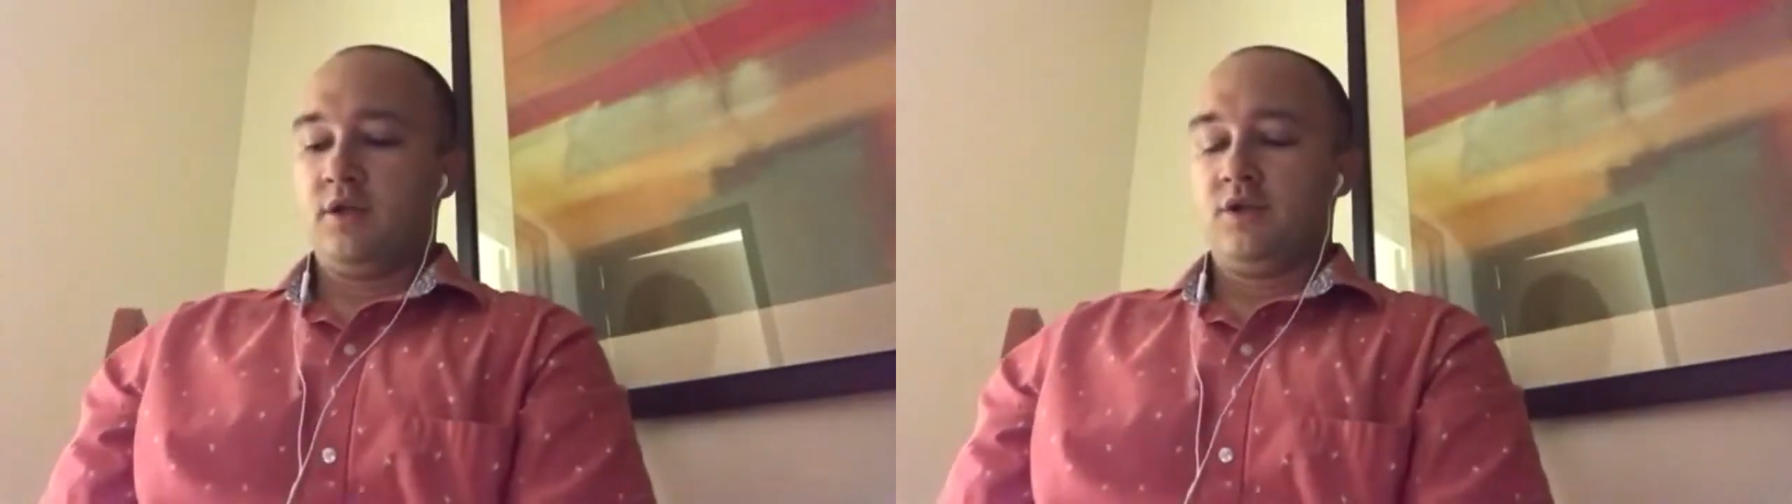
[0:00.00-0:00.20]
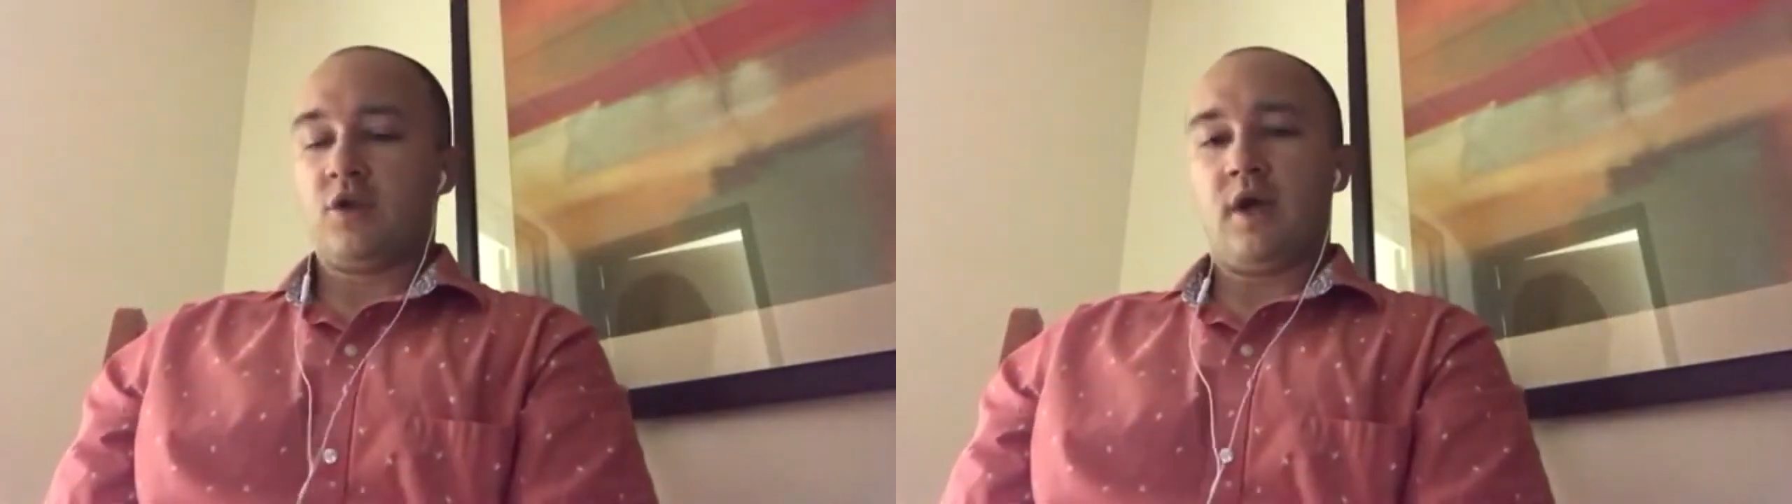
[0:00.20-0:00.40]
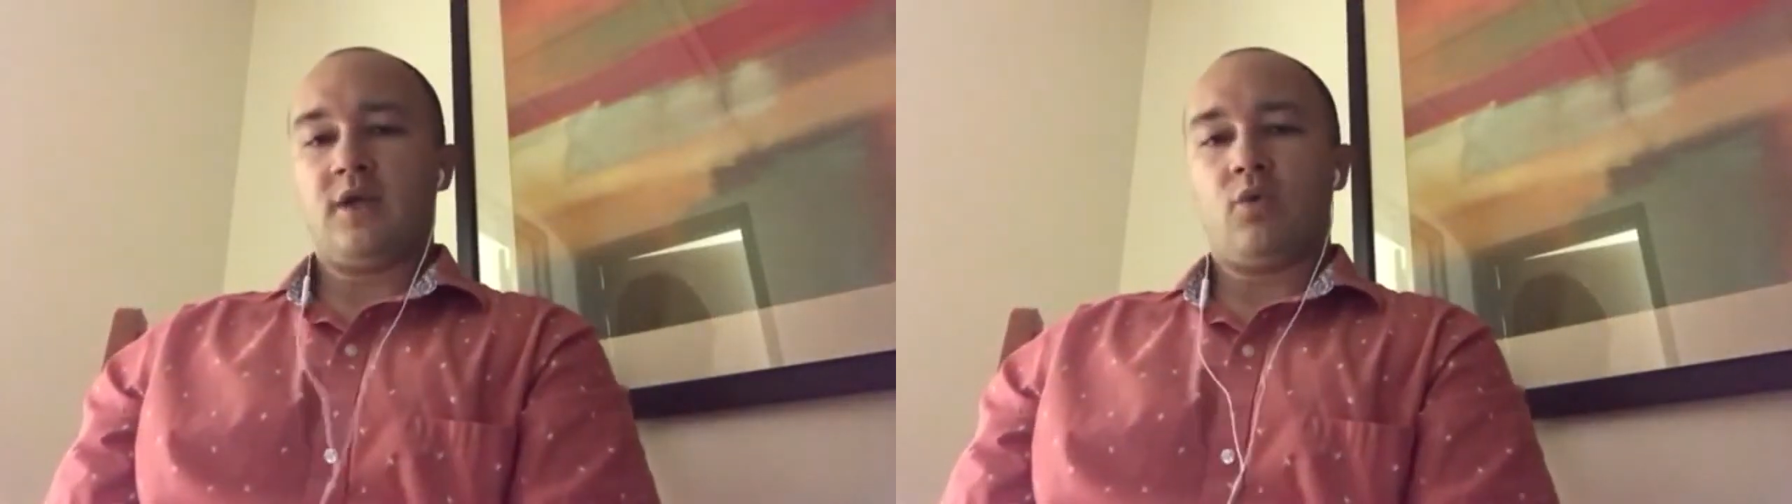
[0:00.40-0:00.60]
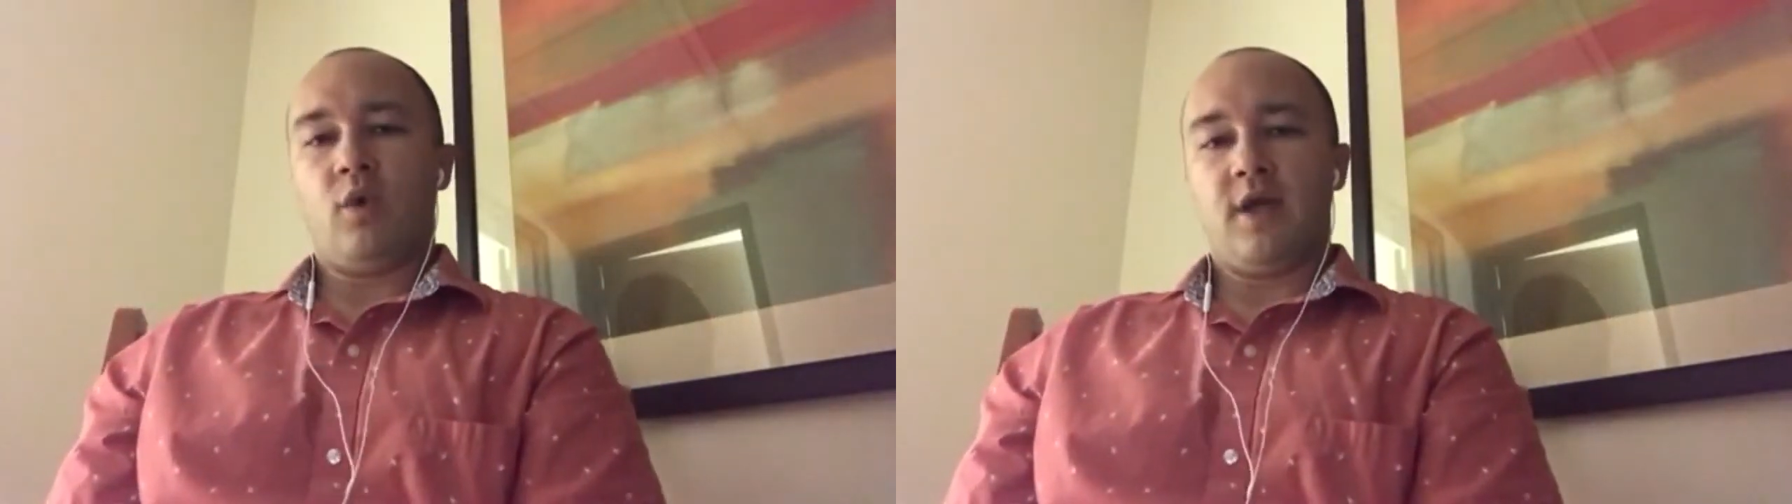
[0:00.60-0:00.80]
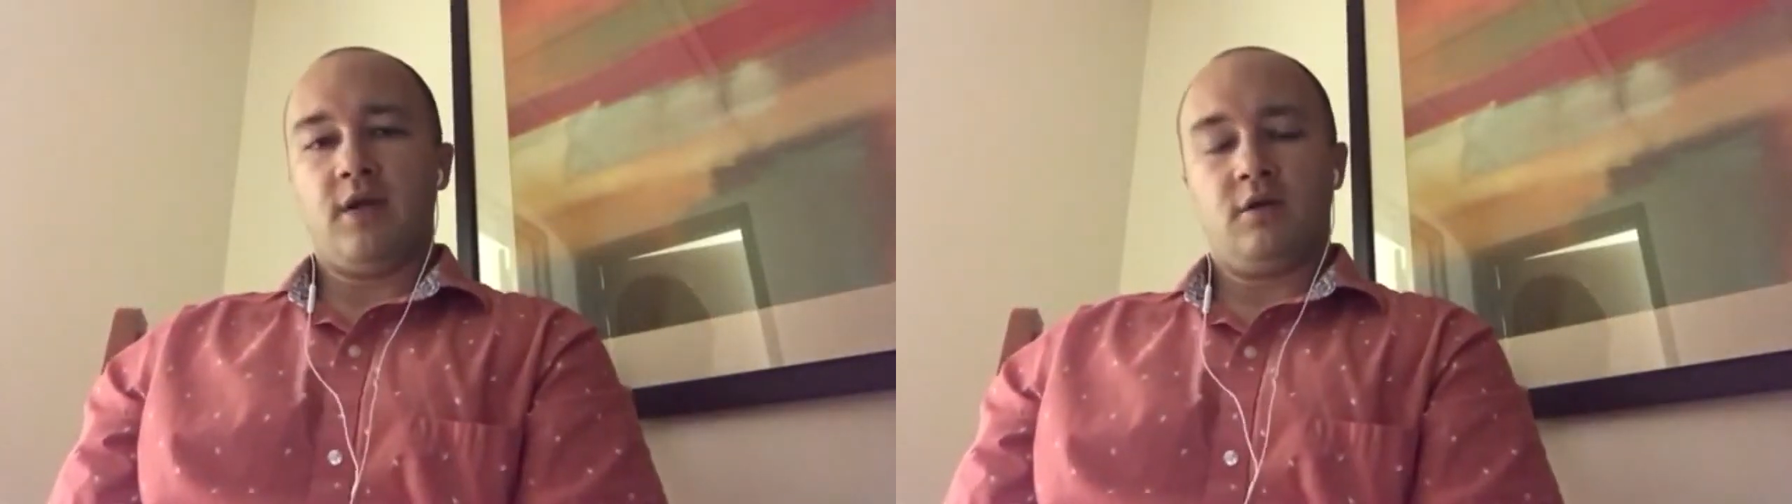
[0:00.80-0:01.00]
So I had to
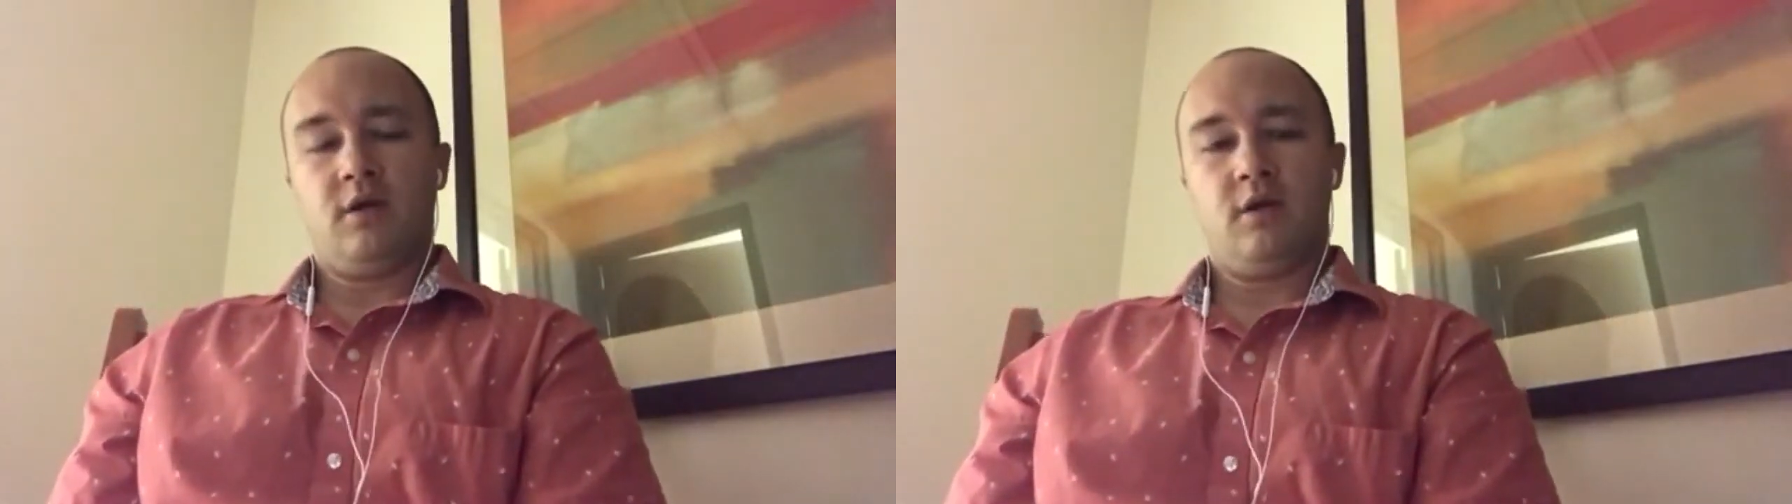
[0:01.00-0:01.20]
wait